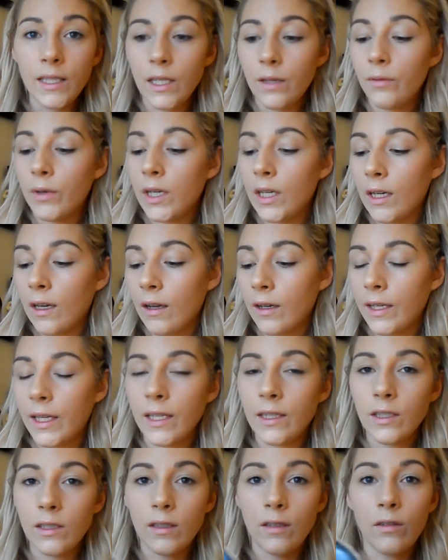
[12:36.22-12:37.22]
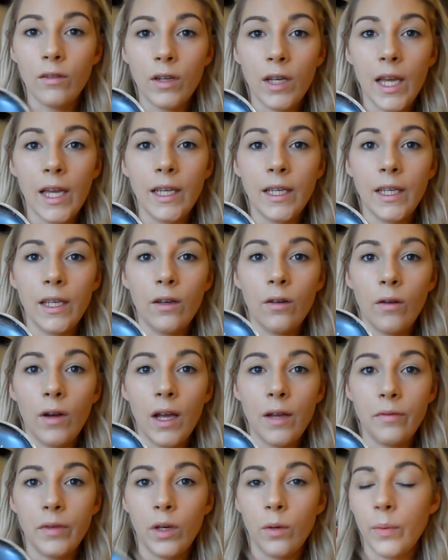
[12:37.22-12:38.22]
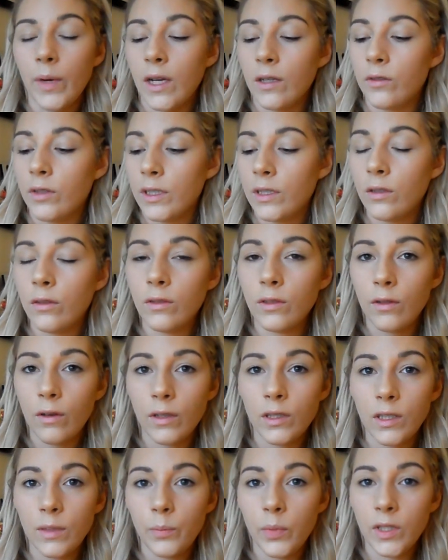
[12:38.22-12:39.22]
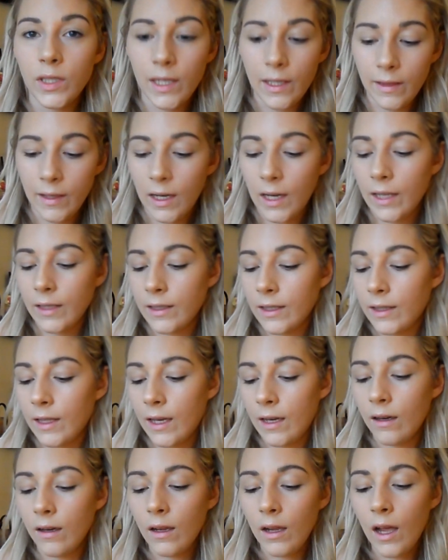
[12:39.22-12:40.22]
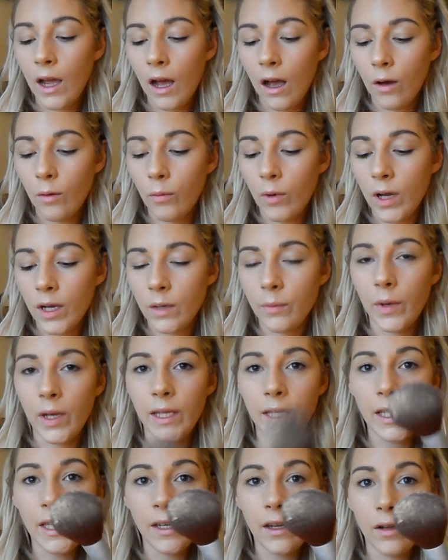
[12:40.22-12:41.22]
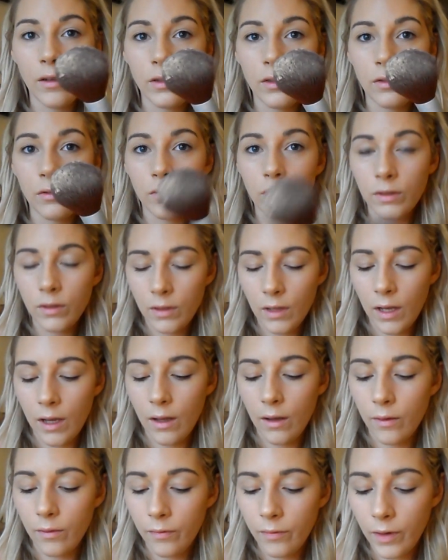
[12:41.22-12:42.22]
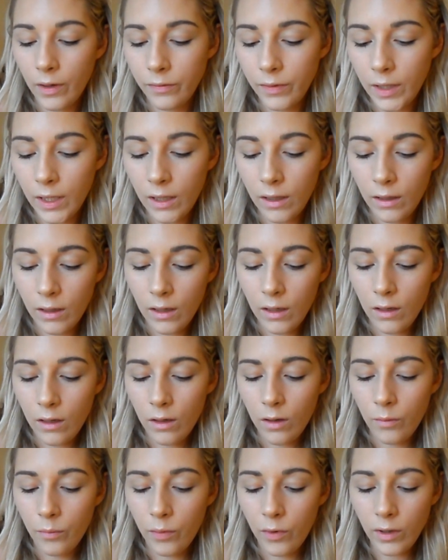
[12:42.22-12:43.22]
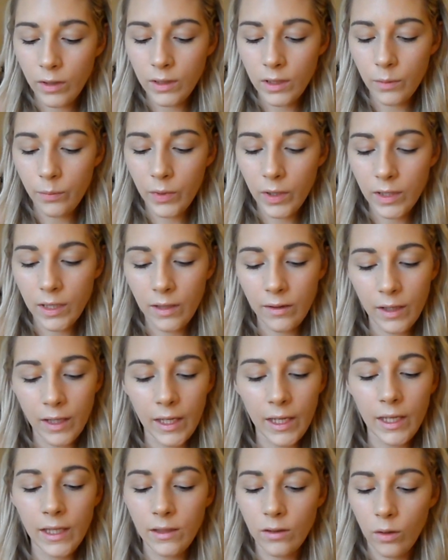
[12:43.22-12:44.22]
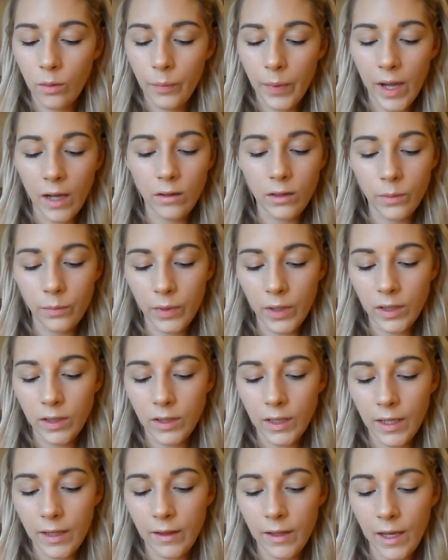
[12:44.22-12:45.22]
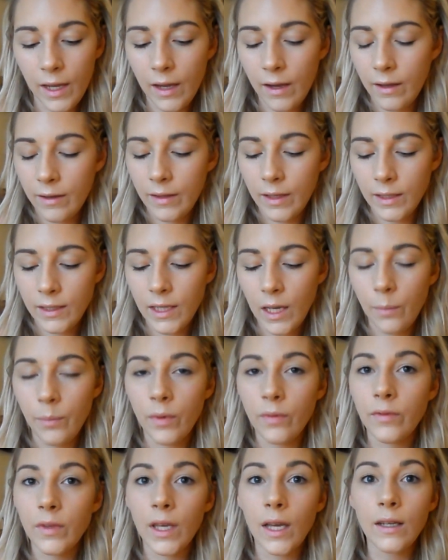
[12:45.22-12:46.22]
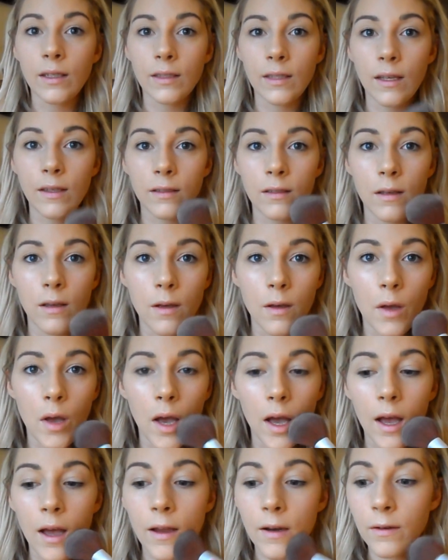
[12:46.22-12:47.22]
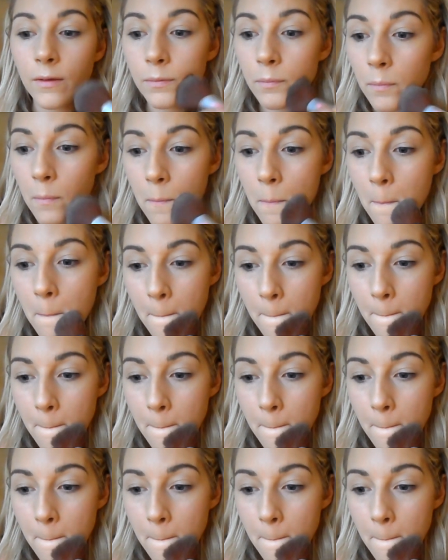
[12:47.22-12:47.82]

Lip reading: And I really like it. It doesn't look cakey or heavy or powdery at all. So I'll just put it in the lid, and then I'll work my Eco Tools fluffy bronzer brush, I think it is, or powder brush in there, and then tap off the excess and